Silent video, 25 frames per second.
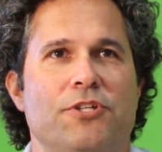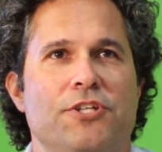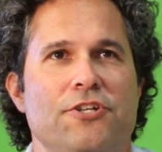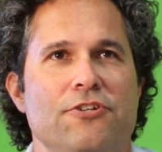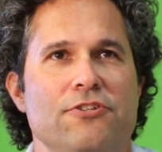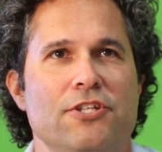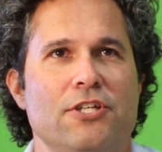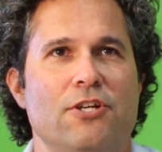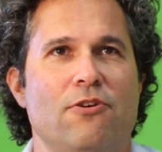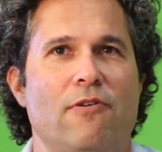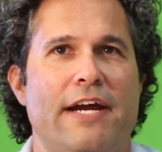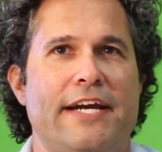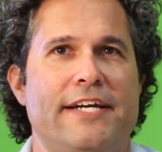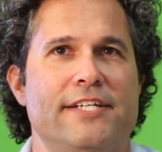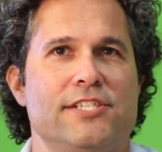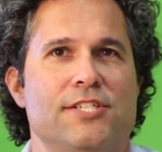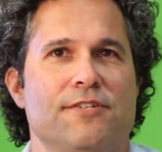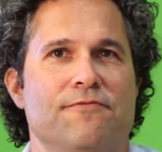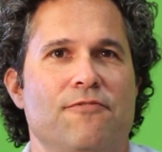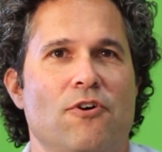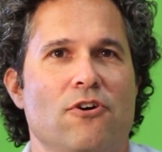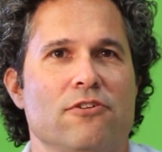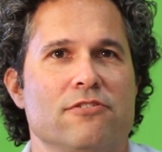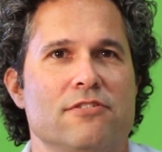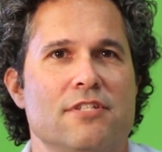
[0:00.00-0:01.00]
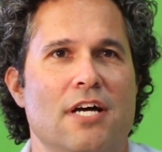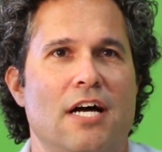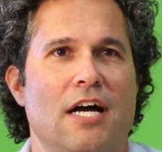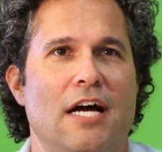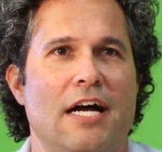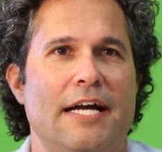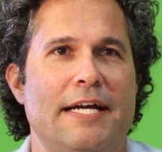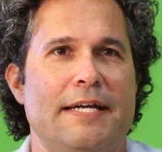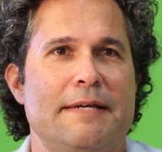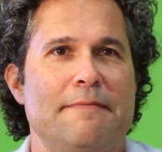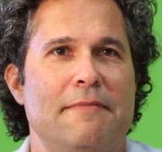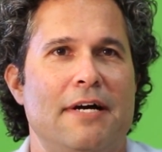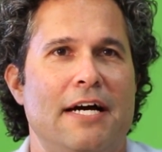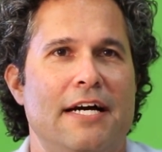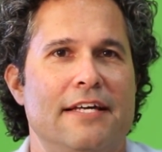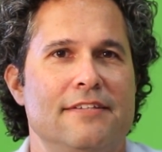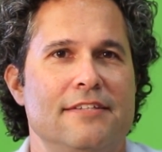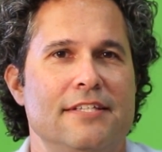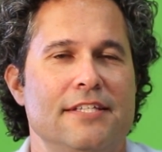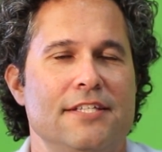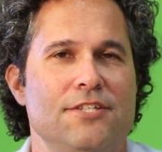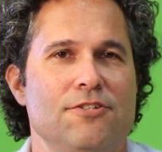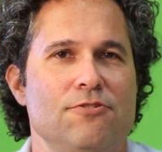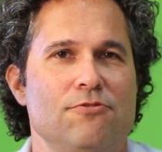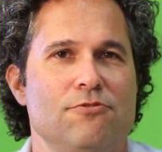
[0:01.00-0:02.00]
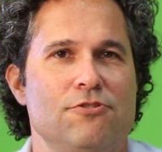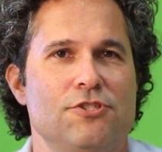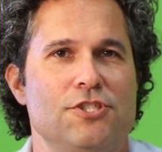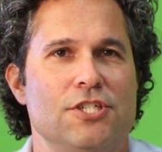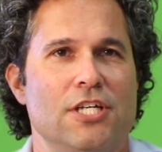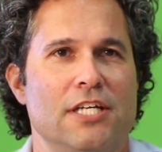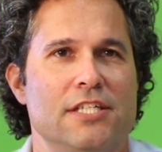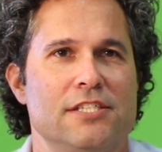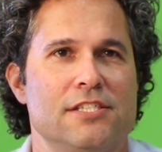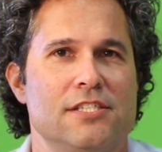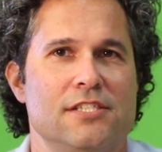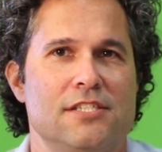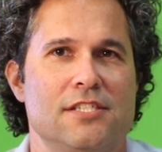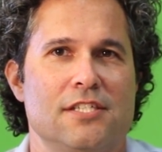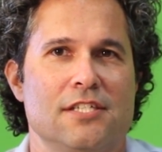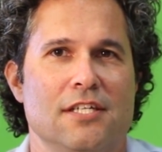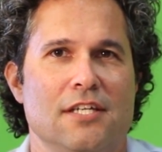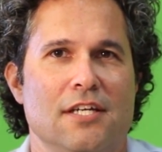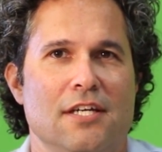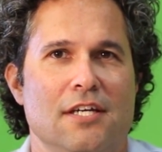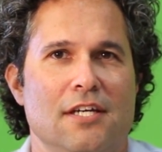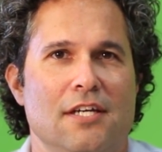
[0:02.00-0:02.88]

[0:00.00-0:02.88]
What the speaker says: you're the greatest of all time, I think you just,